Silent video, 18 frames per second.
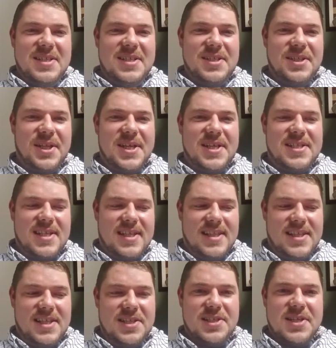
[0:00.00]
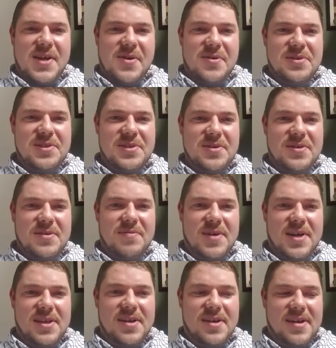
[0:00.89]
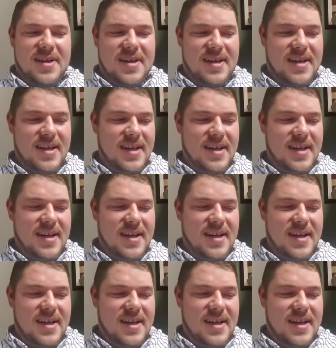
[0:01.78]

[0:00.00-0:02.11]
delays on the East Coast due to weather.